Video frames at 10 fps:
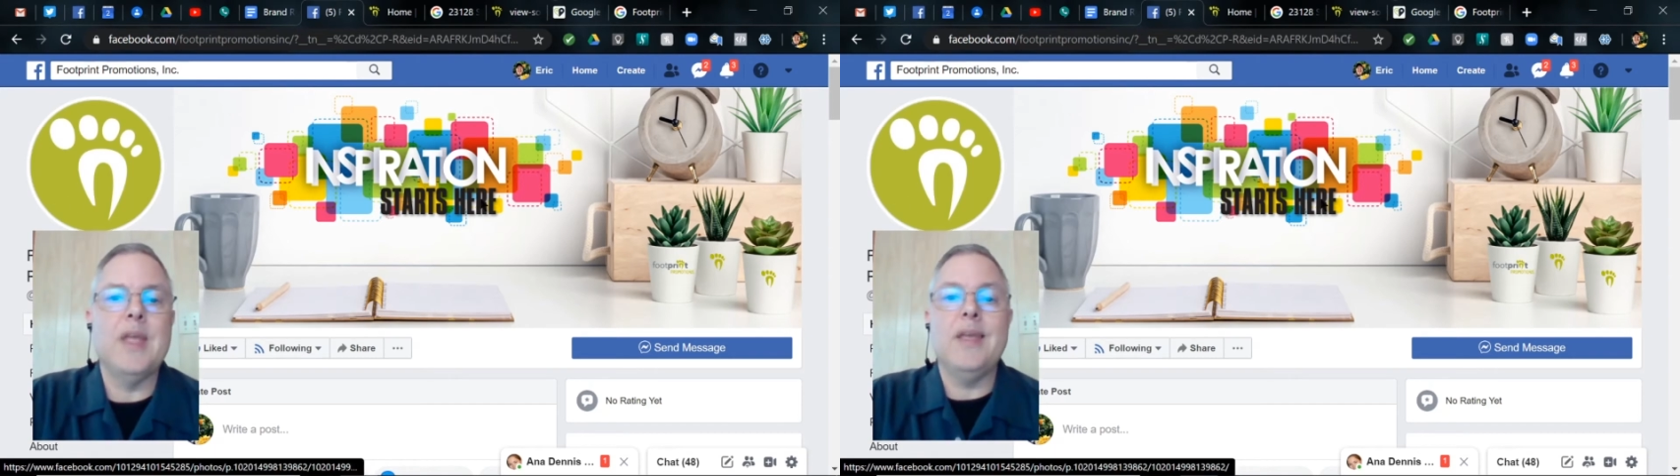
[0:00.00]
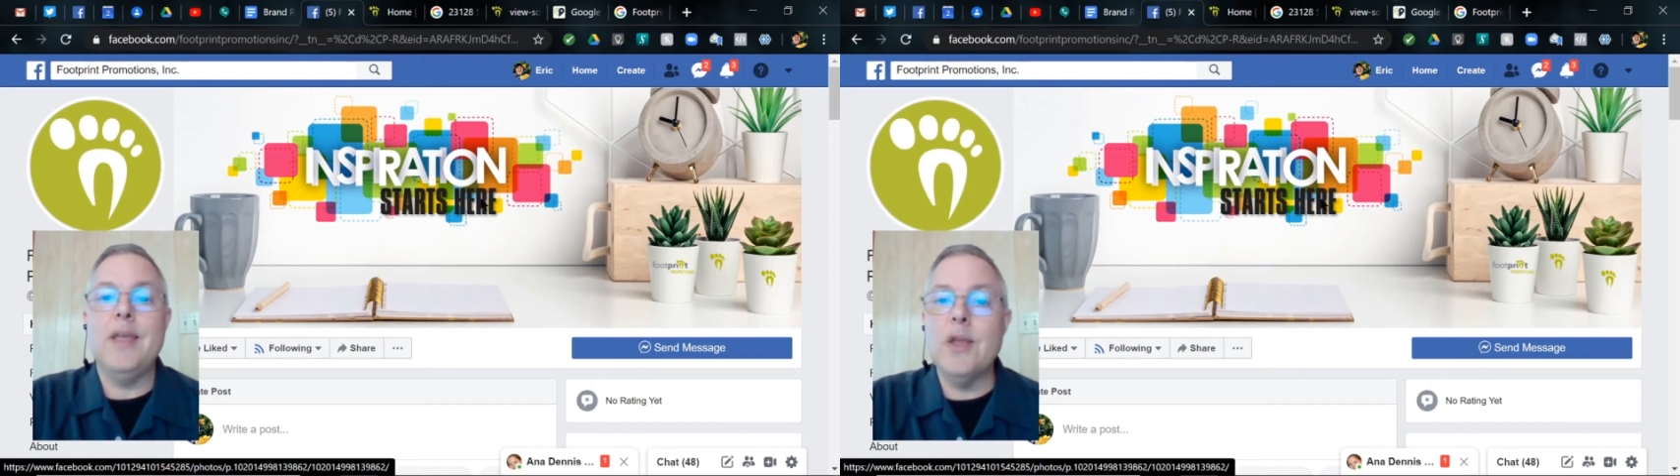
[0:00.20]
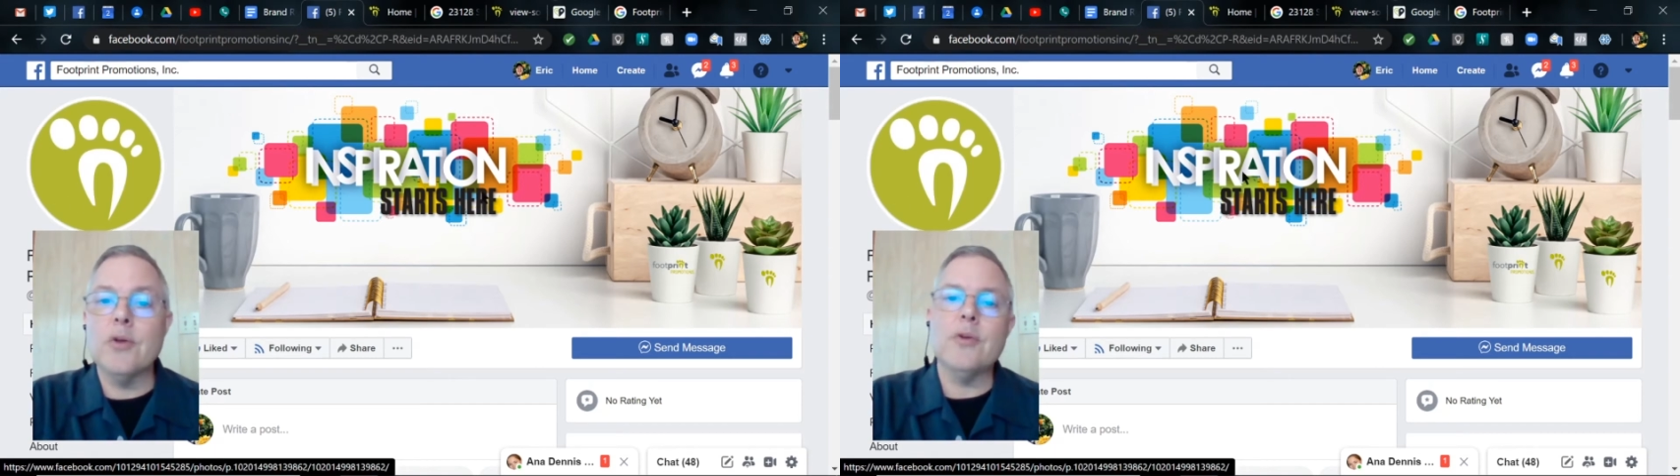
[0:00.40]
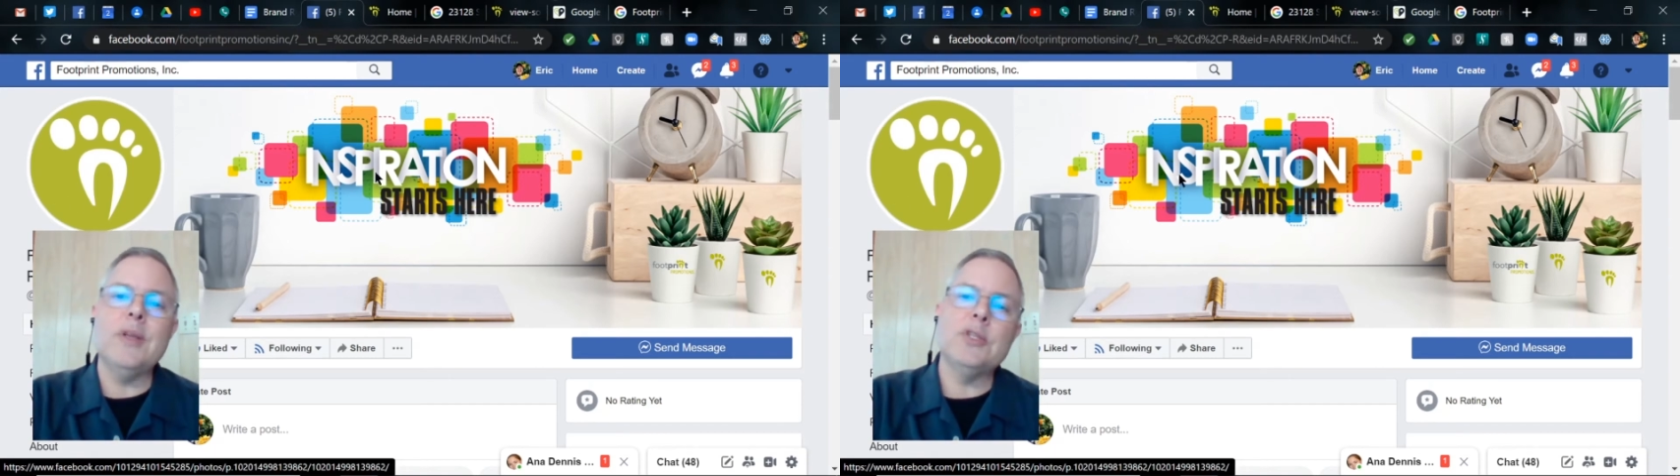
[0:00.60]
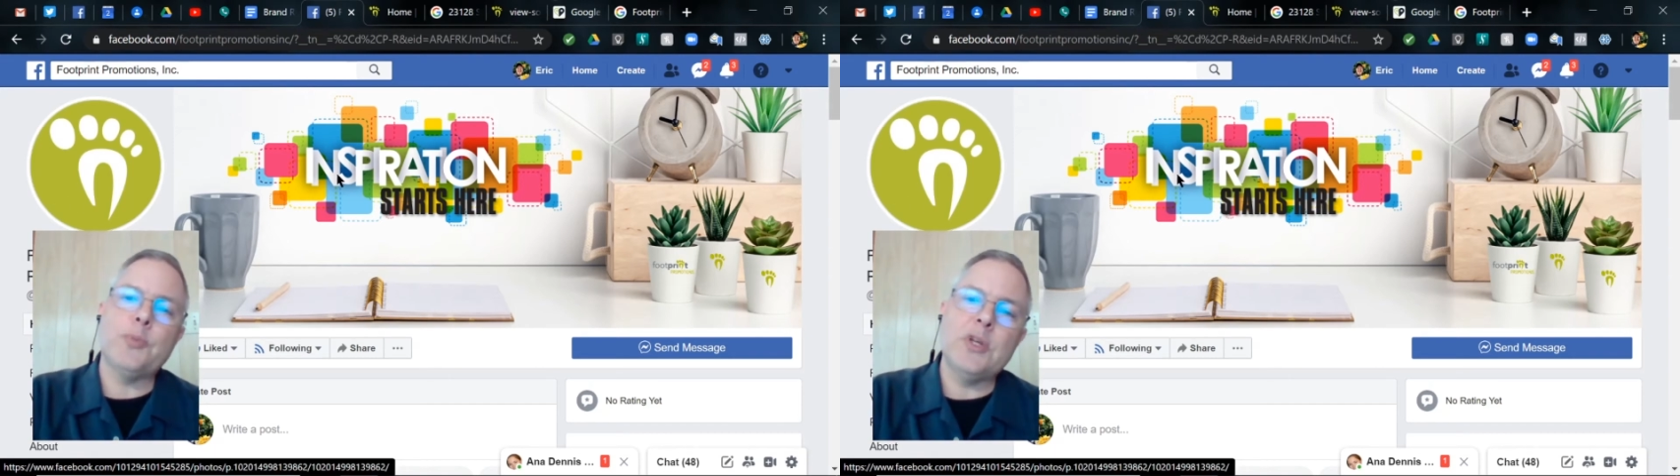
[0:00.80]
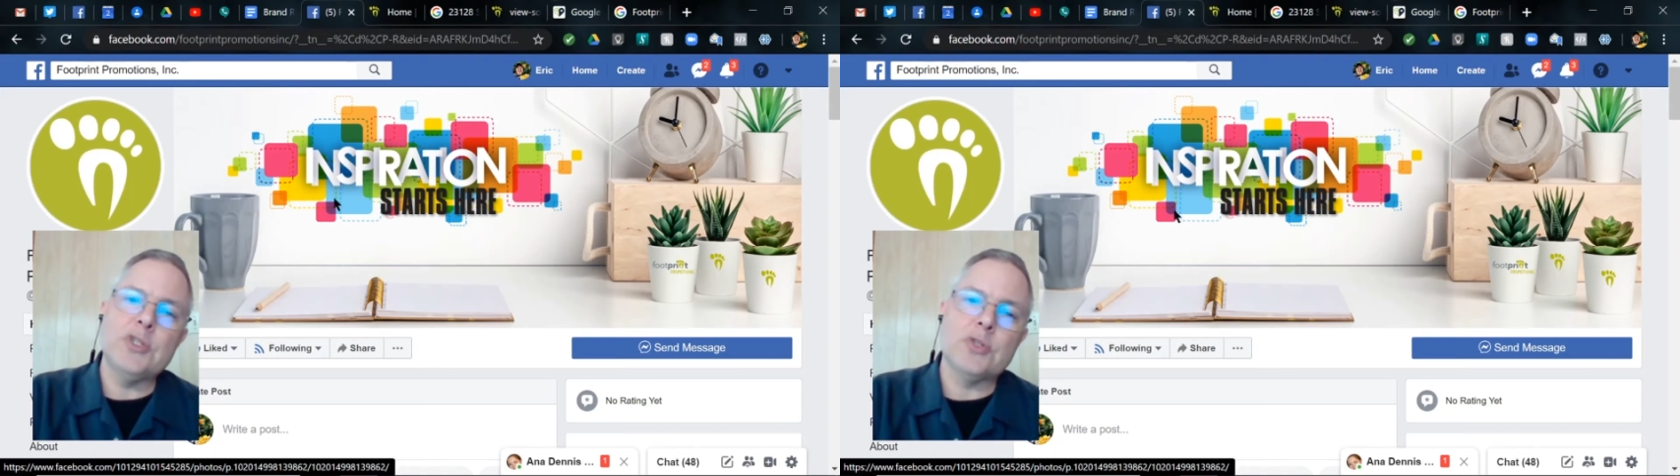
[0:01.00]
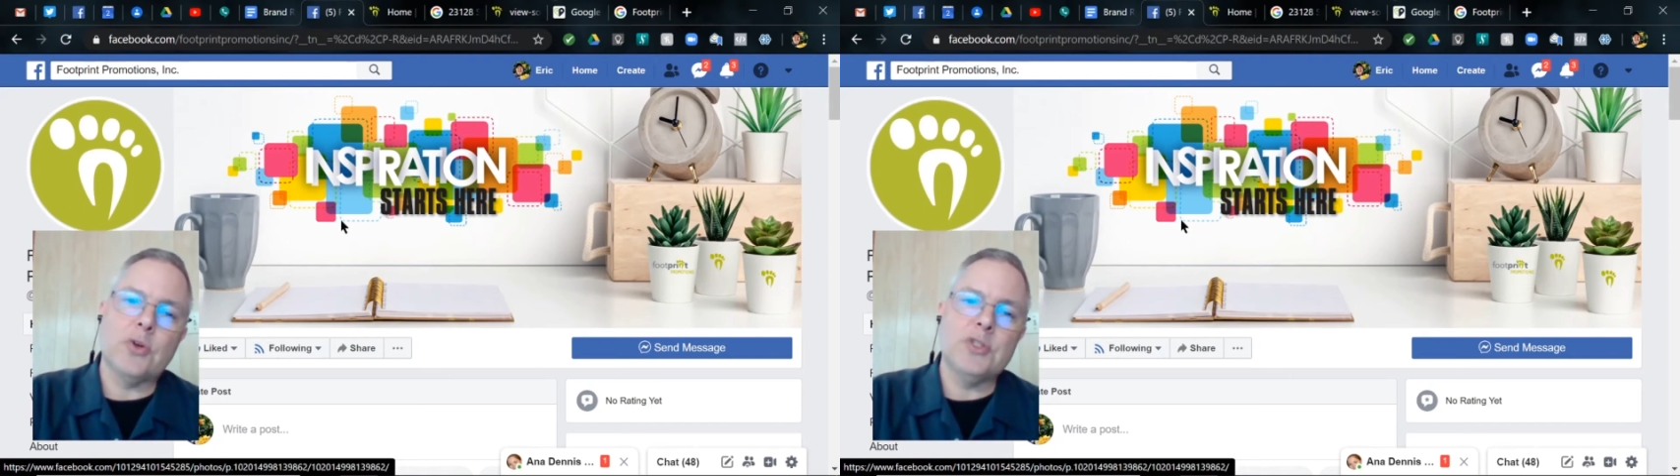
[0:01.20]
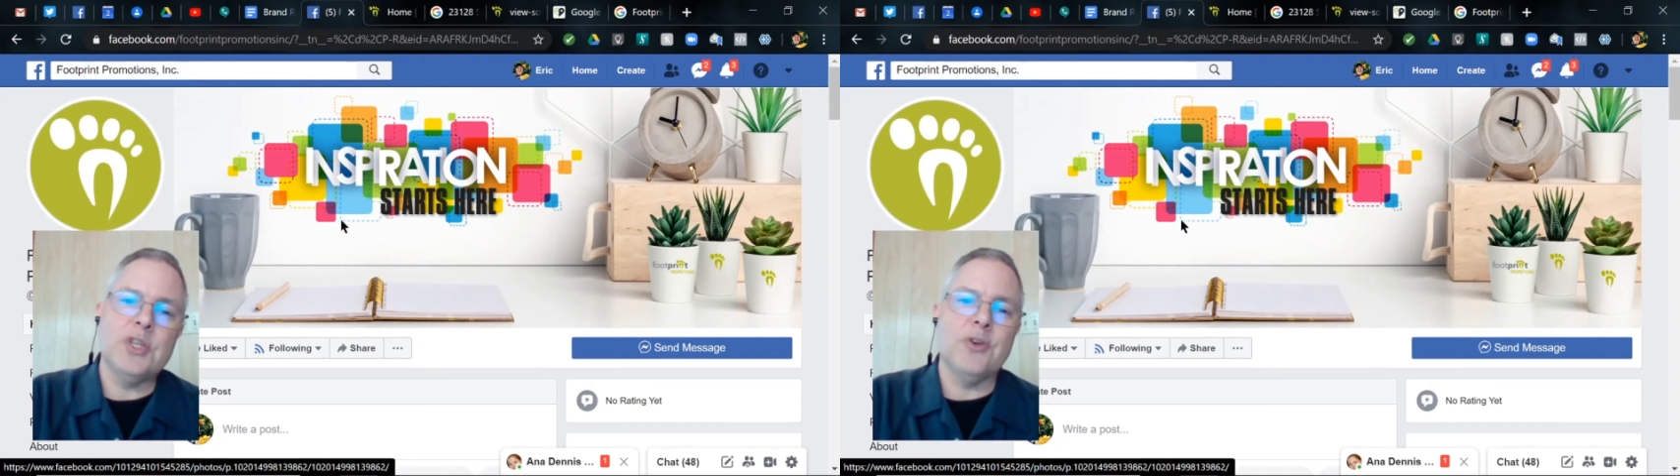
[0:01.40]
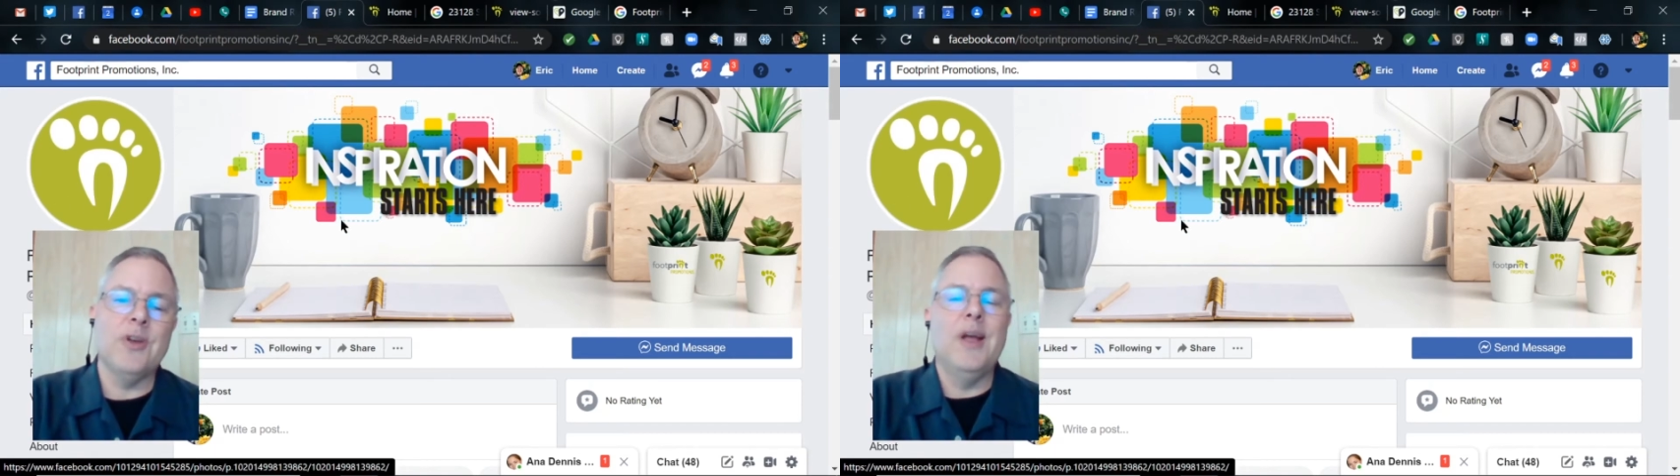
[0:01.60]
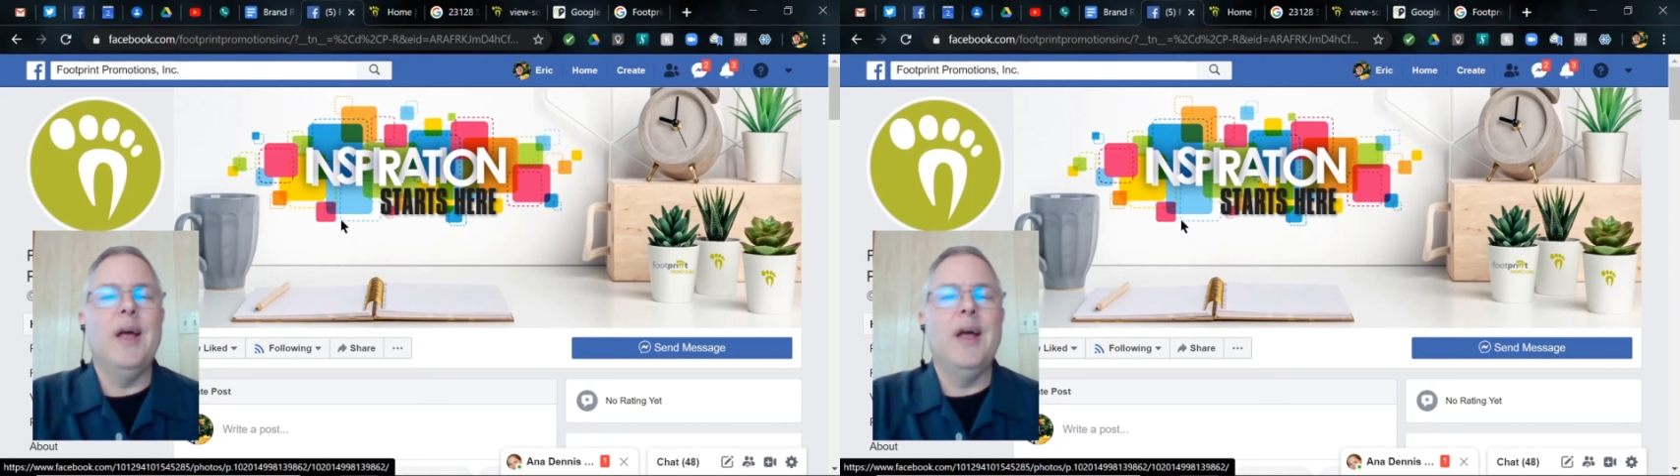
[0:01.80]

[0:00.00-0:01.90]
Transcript: Here, inspiration starts here.